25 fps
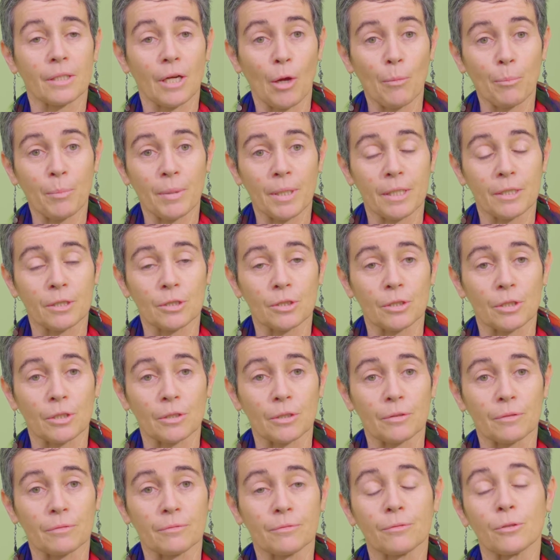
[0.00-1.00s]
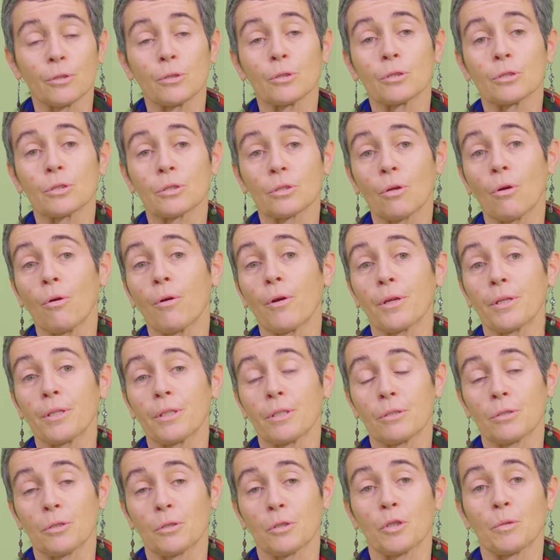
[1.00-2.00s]
Upledger first coined
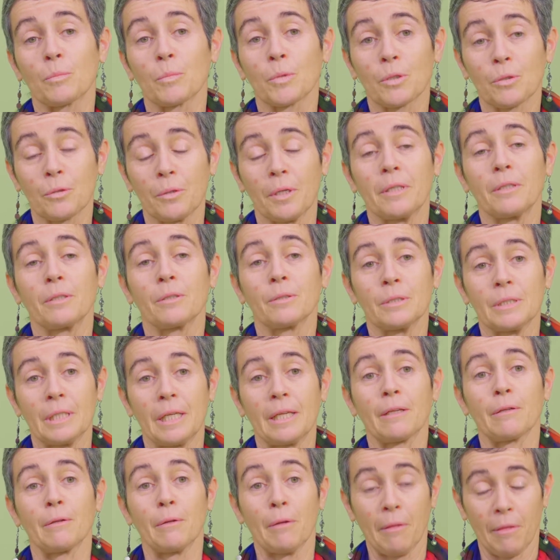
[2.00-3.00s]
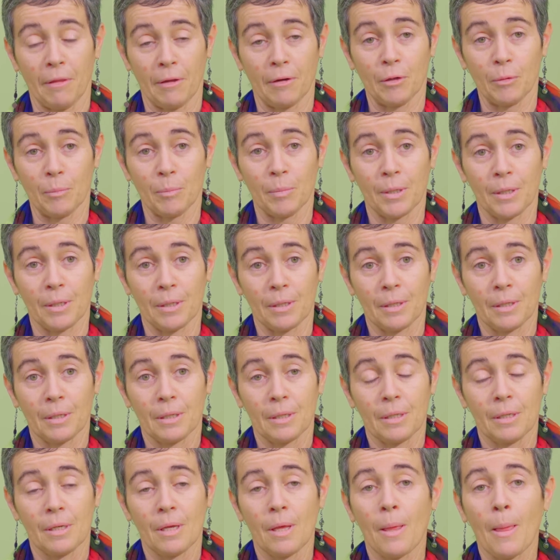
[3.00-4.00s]
the term CranioSacral therapy.
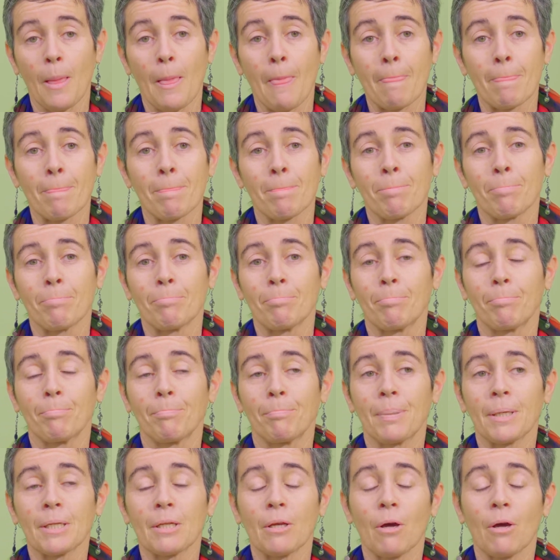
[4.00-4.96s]
But